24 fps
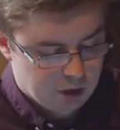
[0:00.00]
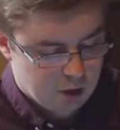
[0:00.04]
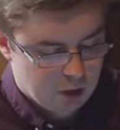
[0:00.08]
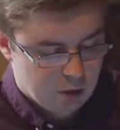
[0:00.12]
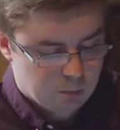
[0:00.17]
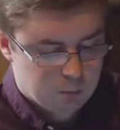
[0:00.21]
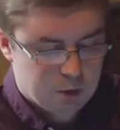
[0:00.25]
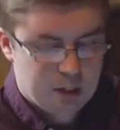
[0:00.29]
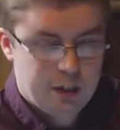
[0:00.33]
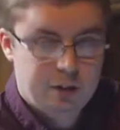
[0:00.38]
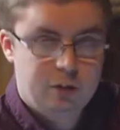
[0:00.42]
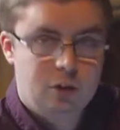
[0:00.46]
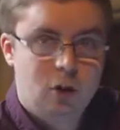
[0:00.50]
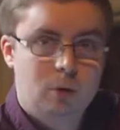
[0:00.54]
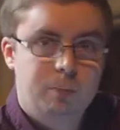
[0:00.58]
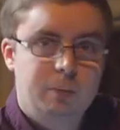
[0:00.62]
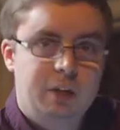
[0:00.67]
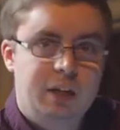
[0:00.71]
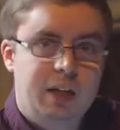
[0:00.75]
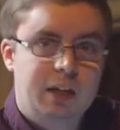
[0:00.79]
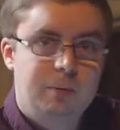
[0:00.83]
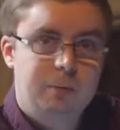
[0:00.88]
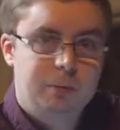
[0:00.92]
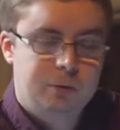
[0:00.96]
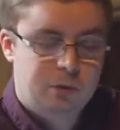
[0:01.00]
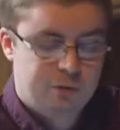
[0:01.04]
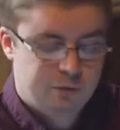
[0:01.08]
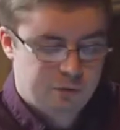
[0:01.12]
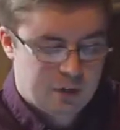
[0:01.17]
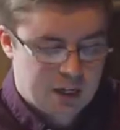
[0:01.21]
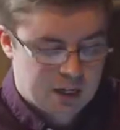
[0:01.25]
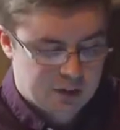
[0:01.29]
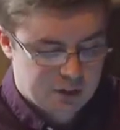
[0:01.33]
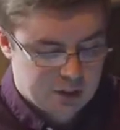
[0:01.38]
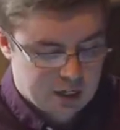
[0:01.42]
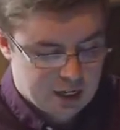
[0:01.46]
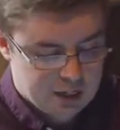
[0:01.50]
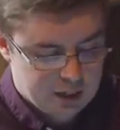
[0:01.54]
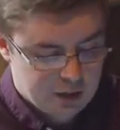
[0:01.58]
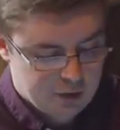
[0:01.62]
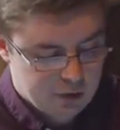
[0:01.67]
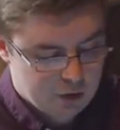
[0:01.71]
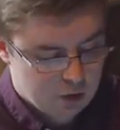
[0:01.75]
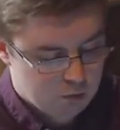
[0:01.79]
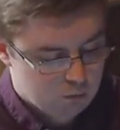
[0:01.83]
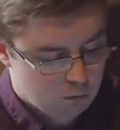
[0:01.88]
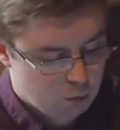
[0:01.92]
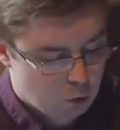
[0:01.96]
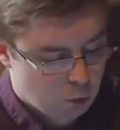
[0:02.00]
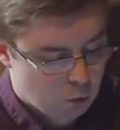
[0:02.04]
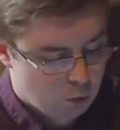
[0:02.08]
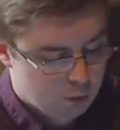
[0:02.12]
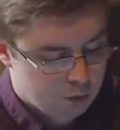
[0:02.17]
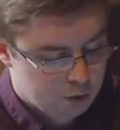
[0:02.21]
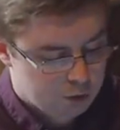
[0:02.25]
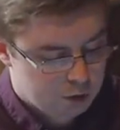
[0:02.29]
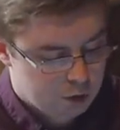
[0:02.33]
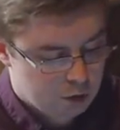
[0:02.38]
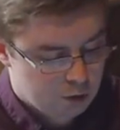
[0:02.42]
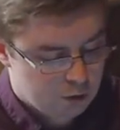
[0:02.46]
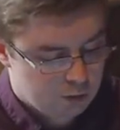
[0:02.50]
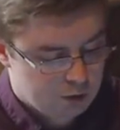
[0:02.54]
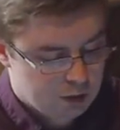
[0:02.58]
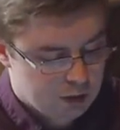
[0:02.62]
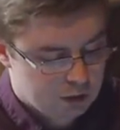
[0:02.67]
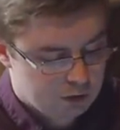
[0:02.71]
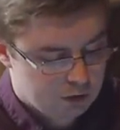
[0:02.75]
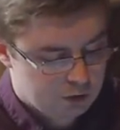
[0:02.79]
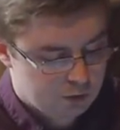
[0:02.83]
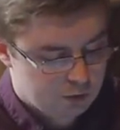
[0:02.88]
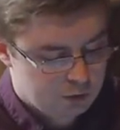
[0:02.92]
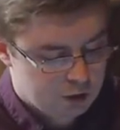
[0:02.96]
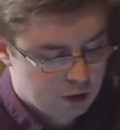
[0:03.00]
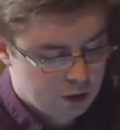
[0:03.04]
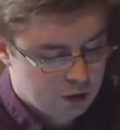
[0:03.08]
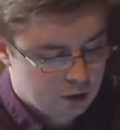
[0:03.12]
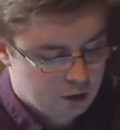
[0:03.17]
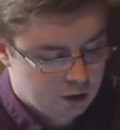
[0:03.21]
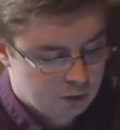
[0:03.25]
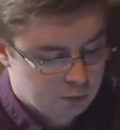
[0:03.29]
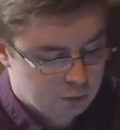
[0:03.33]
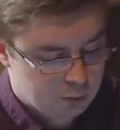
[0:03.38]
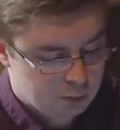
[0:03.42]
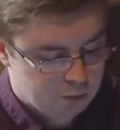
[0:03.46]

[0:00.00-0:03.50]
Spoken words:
but he had not been able to fetch anything more than 2 tins of turnips